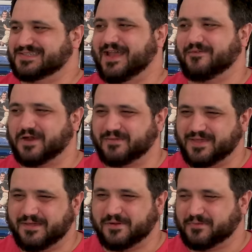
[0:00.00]
never going to
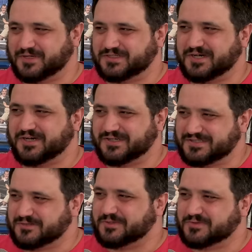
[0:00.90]
be able to
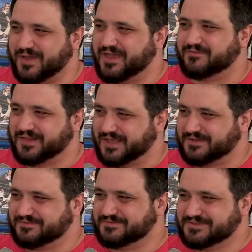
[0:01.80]
return to his way of
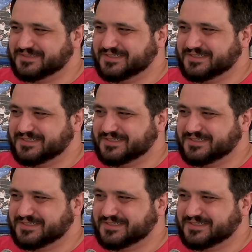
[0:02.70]
life.